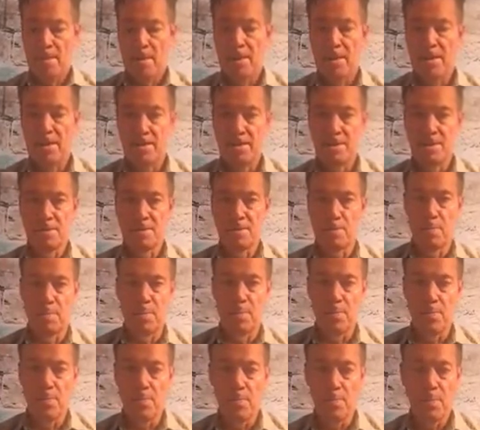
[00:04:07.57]
and it doesn't
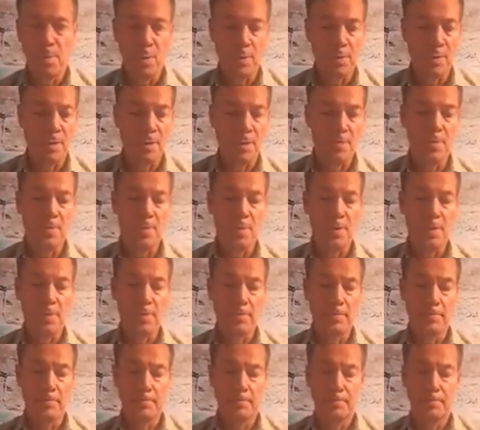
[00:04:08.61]
bulk up there.